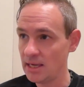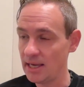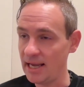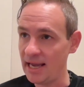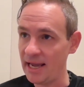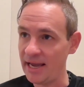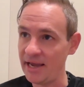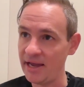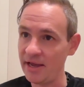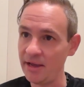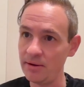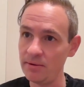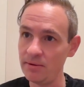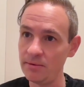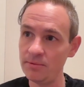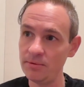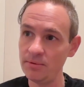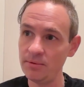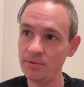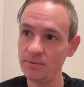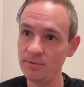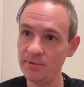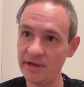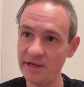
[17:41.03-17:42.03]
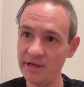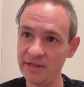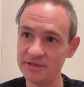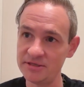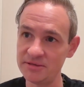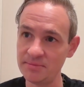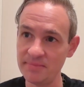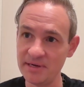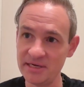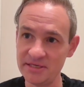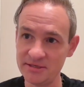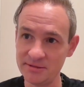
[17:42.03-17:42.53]
And we had
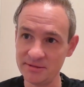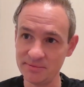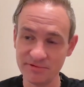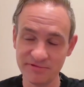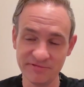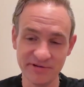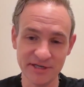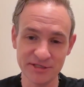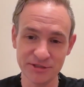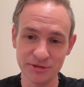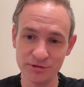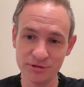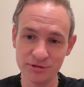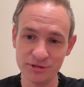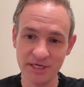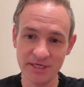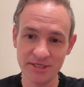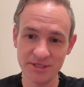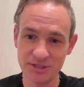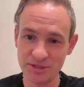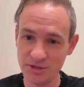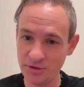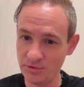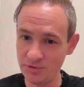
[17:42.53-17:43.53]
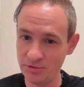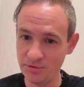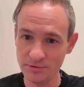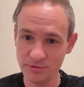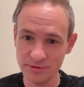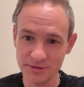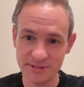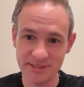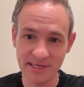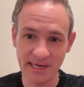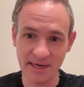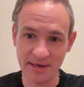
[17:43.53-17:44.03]
this amazing professor, Jay Stokel,
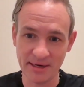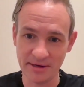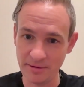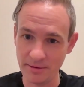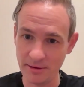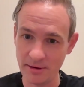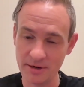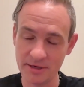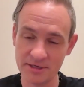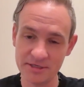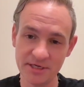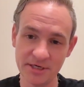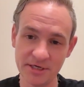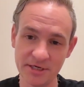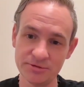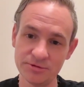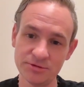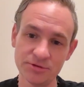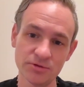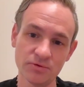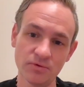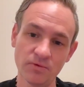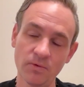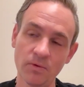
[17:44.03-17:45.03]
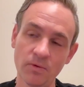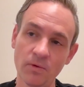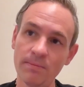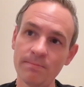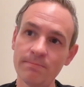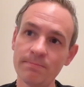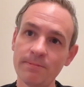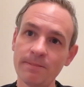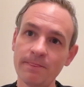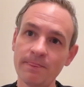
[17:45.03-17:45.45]
second year architecture school.